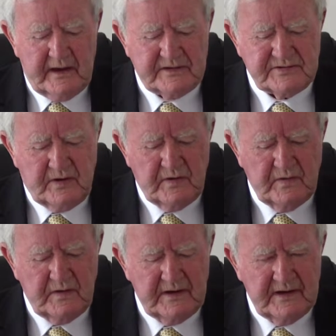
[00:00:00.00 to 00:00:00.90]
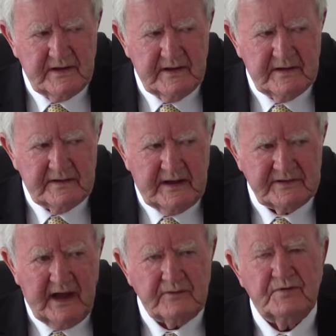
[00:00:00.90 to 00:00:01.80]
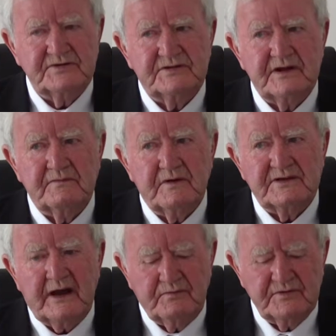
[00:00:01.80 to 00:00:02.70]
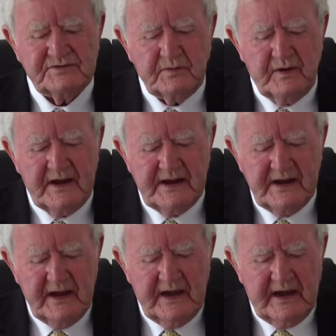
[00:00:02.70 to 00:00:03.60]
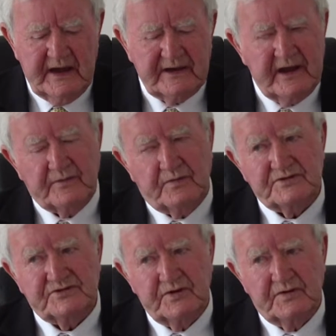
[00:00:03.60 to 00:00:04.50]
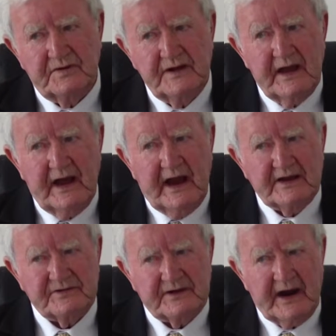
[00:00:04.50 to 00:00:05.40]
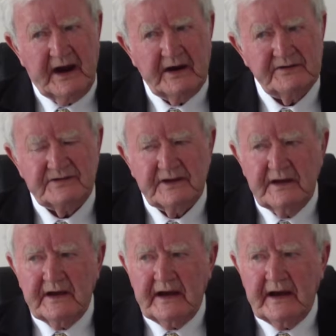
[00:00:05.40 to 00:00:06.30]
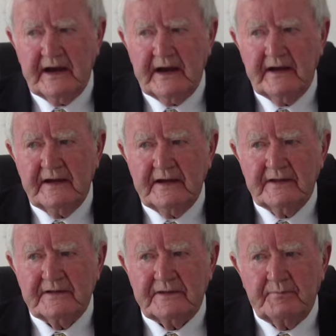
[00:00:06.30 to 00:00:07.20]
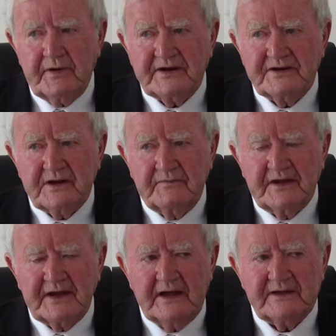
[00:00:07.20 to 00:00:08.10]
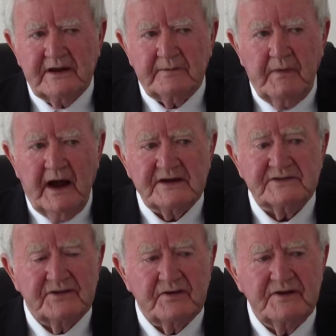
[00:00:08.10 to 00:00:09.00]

So that was the way it was done as regards the practice of the Catholic Mass. And the